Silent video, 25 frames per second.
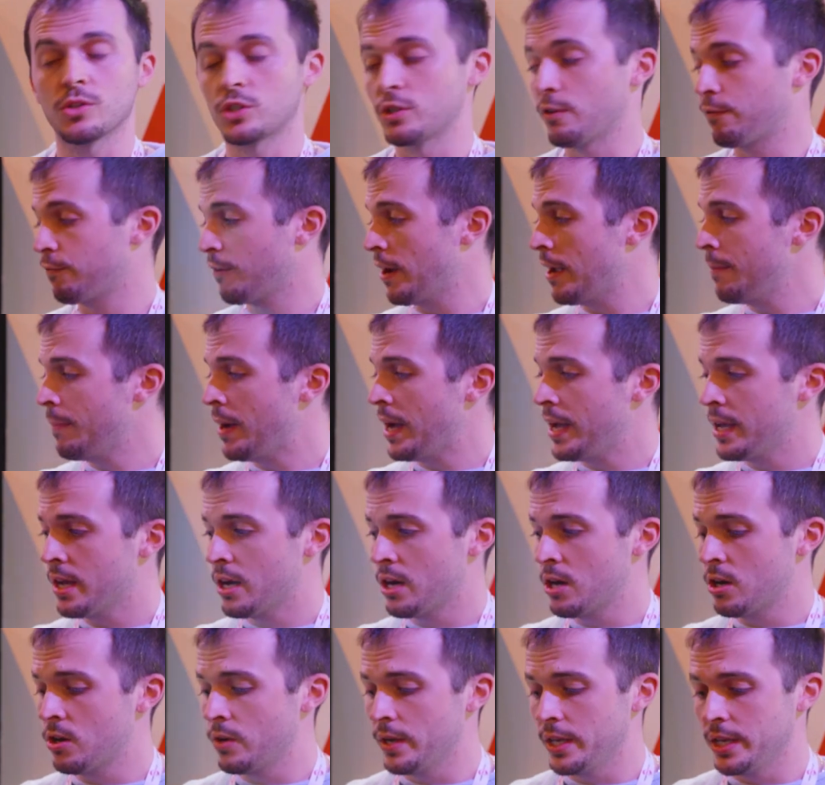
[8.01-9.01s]
So
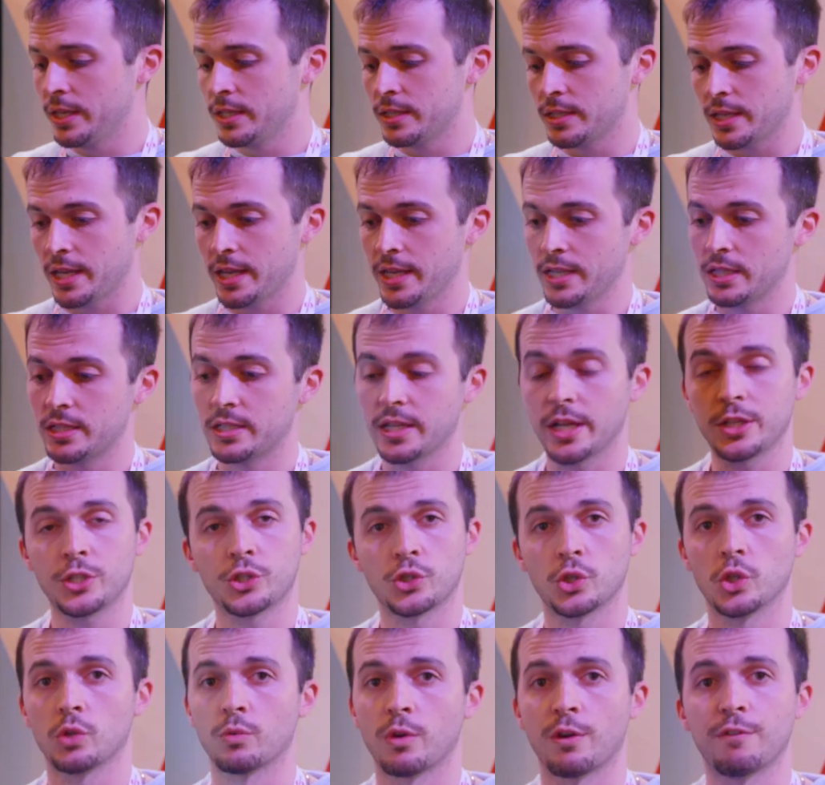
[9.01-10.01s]
Frame.io is a
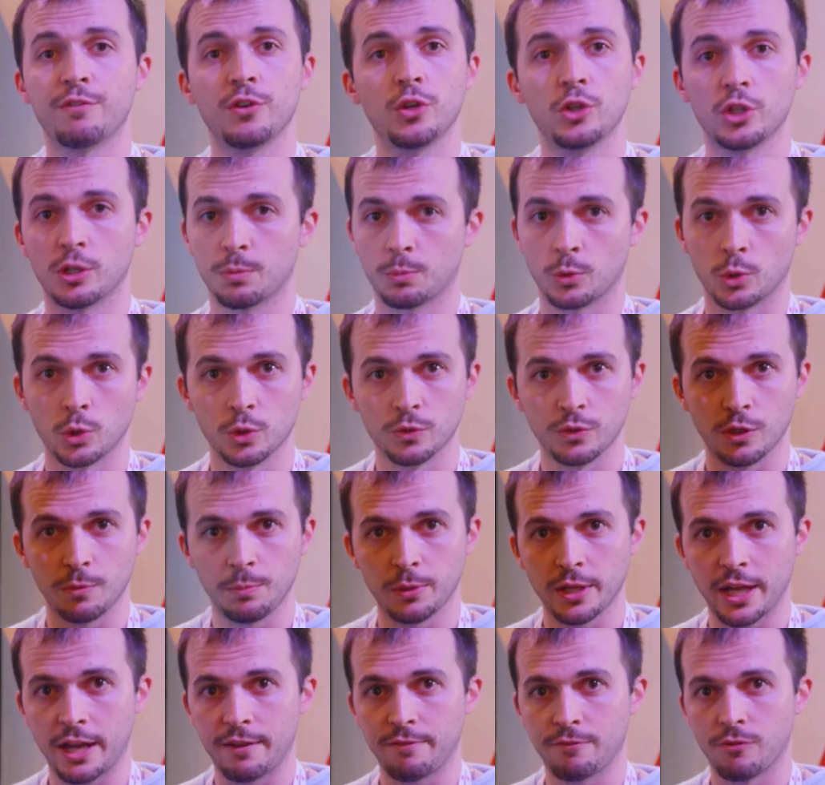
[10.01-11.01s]
central review and approval
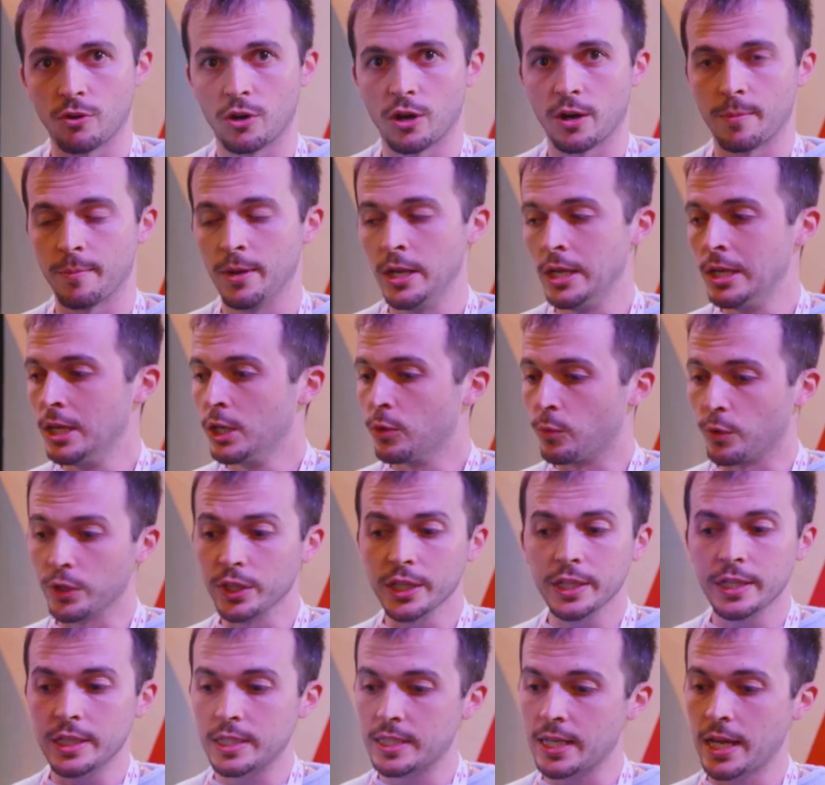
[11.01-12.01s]
platform
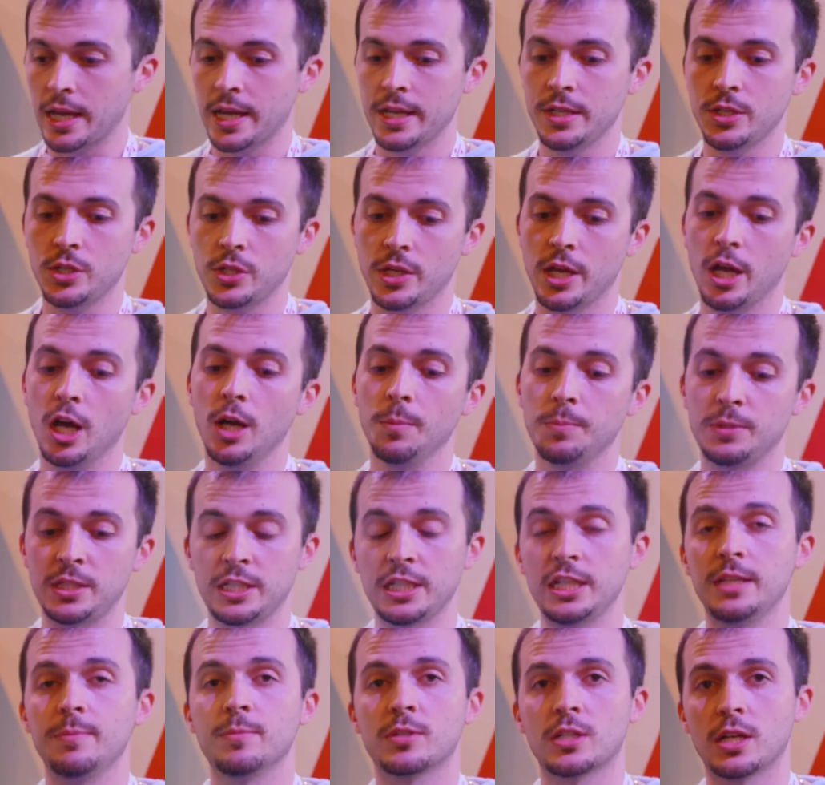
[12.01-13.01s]
really designed to help
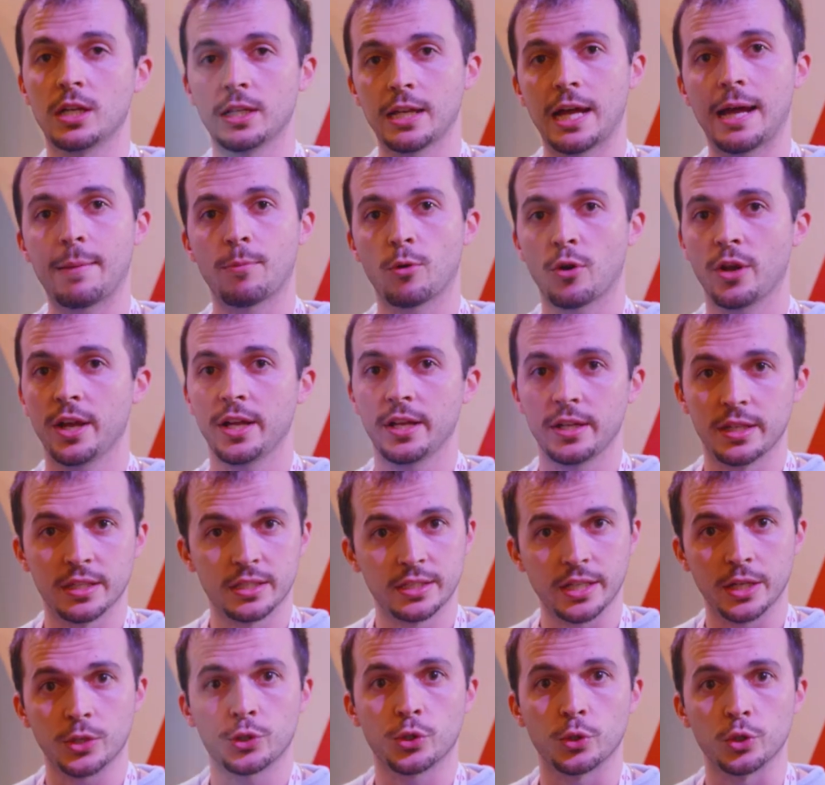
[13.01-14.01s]
teams collaborate in a
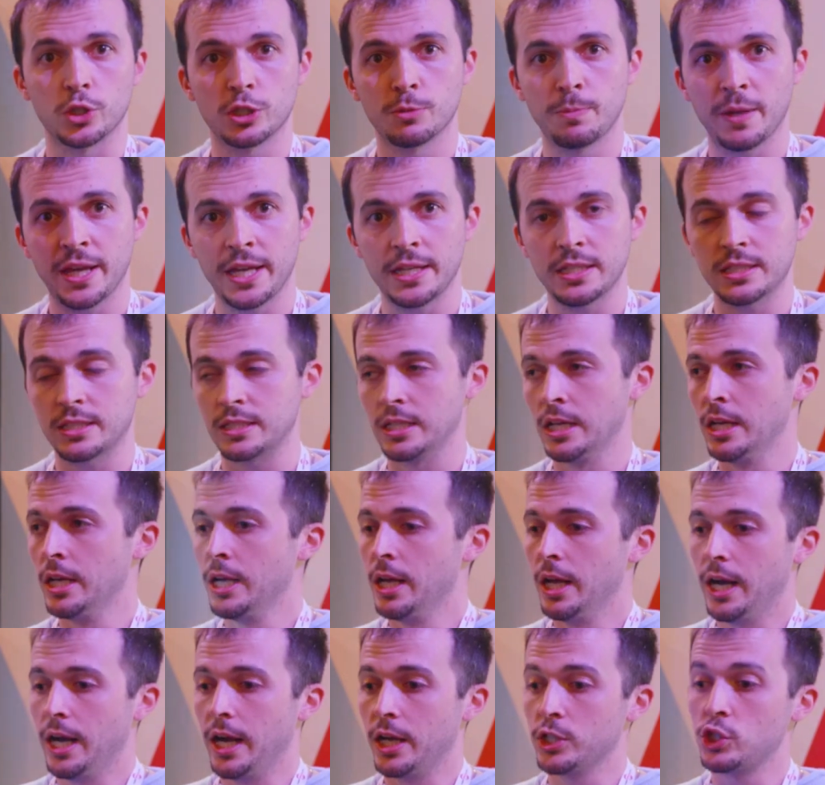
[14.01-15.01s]
central space,
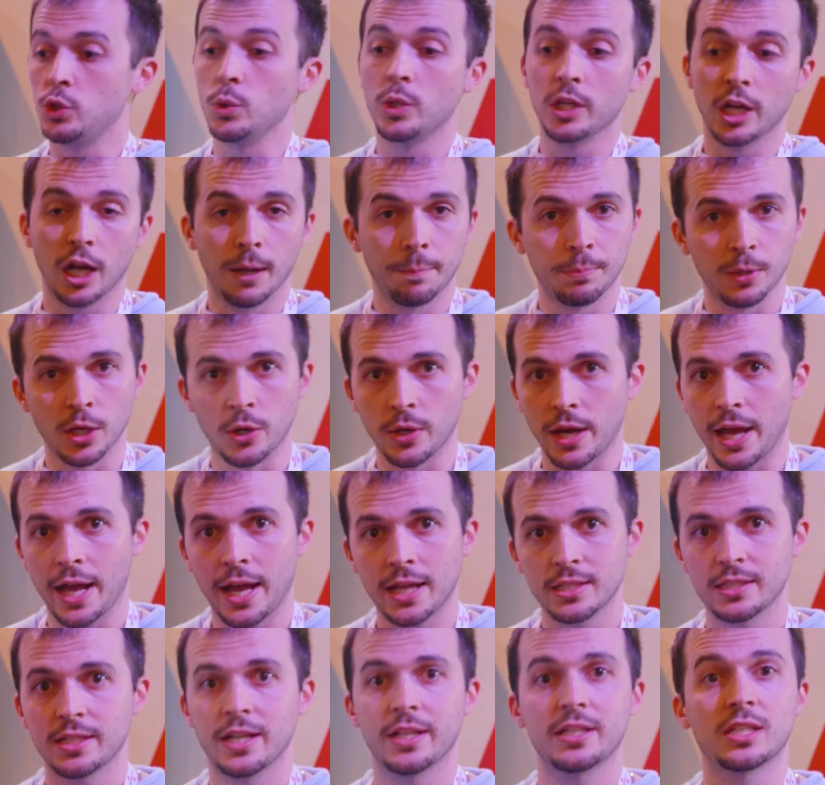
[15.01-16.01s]
so you can upload
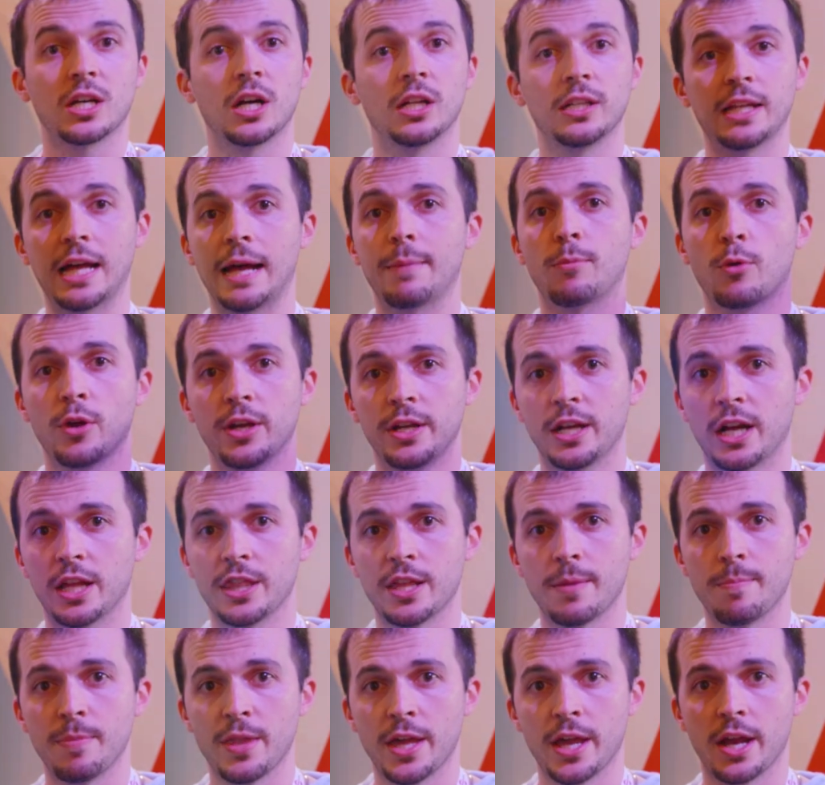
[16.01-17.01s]
assets, collaborate on
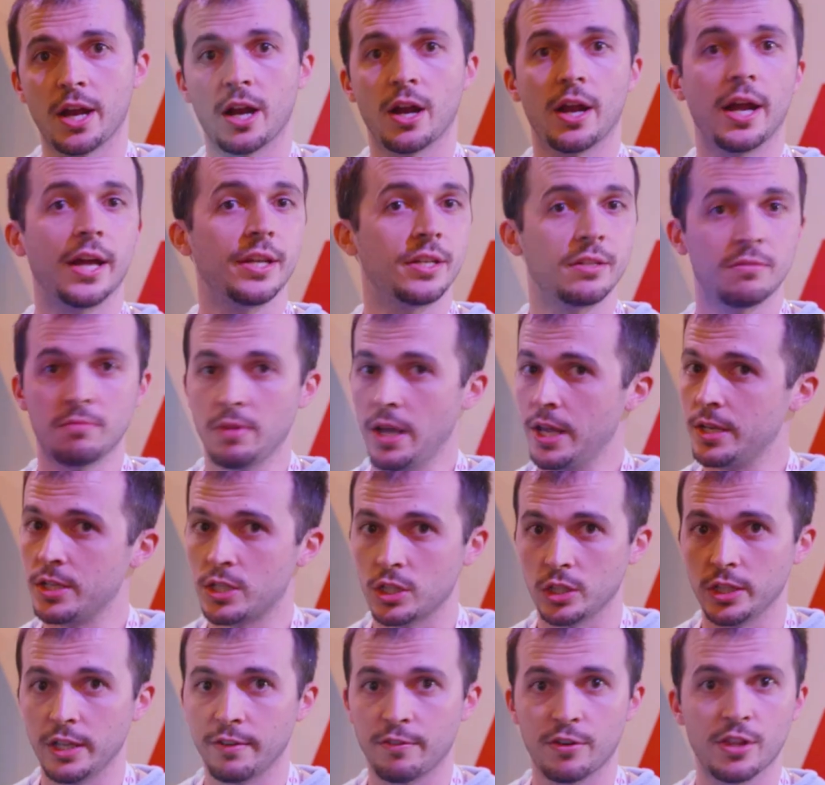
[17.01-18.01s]
them there, and
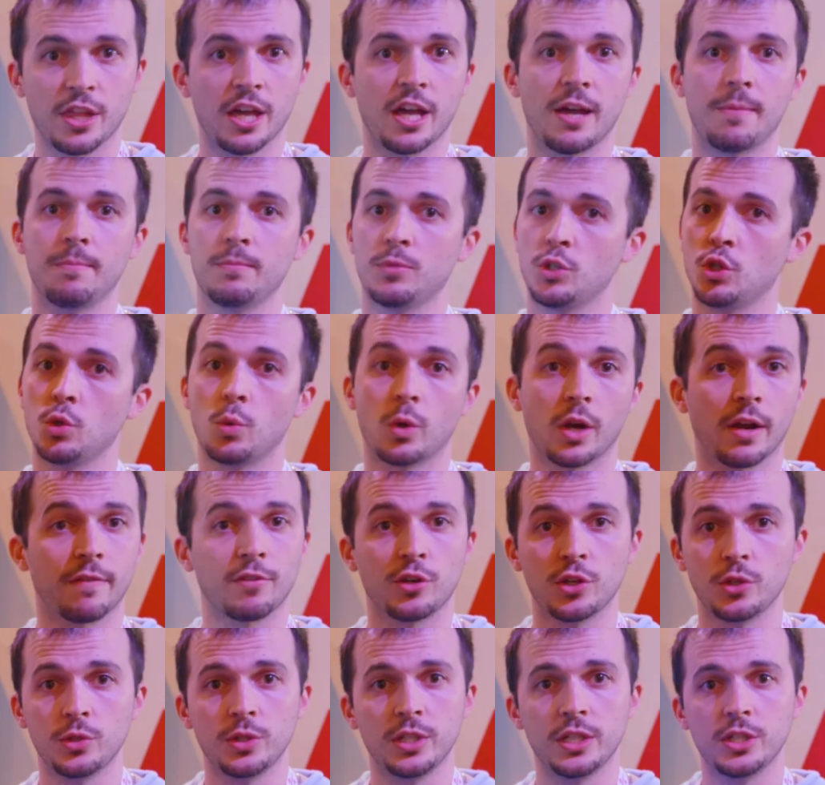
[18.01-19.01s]
deliver them to wherever
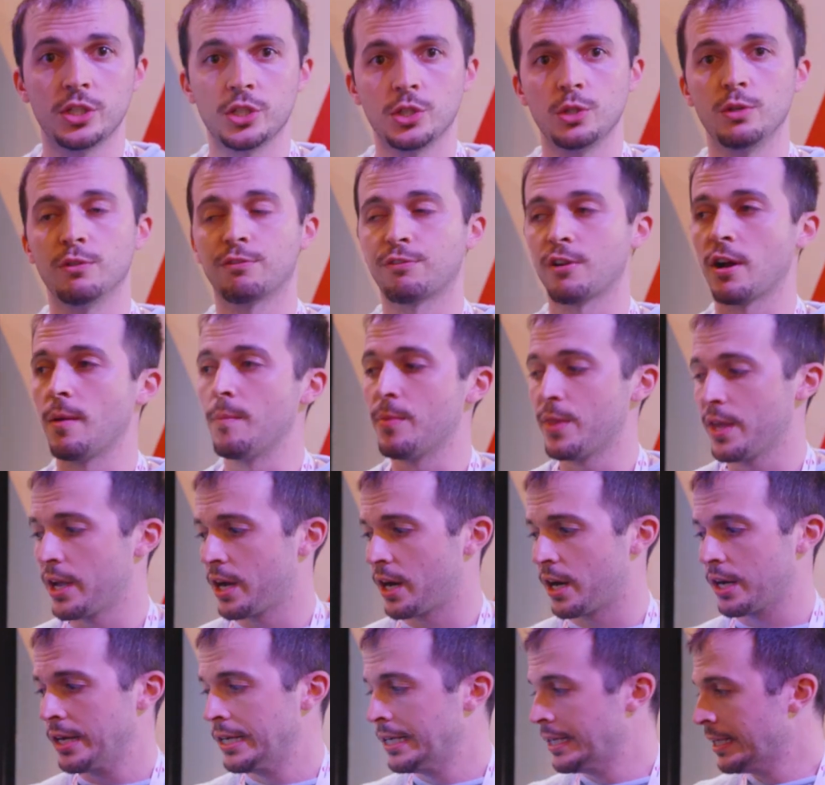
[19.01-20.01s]
you need to from
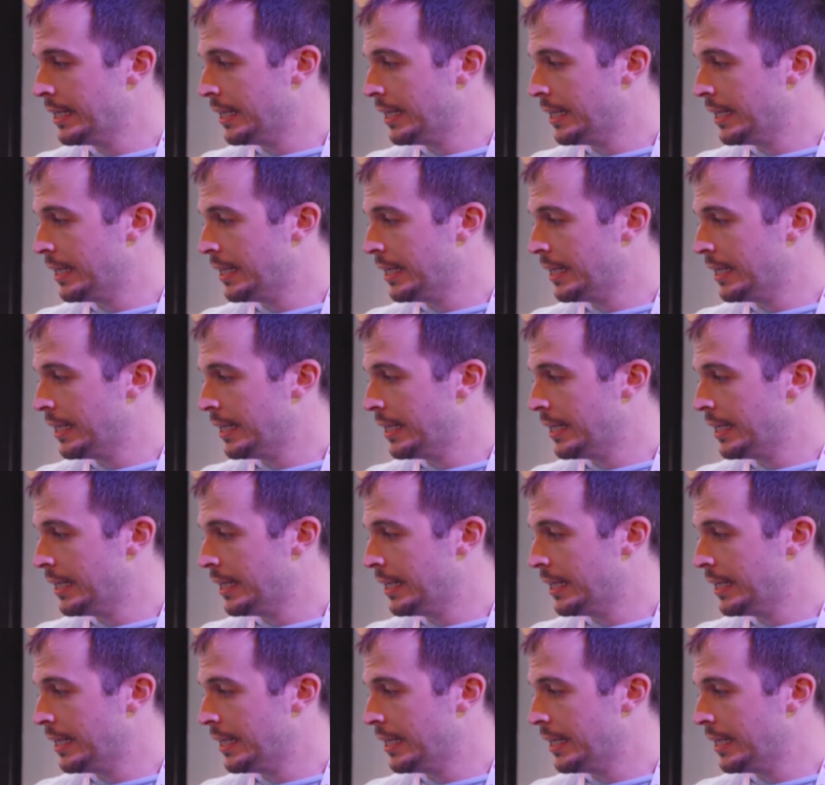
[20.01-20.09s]
there.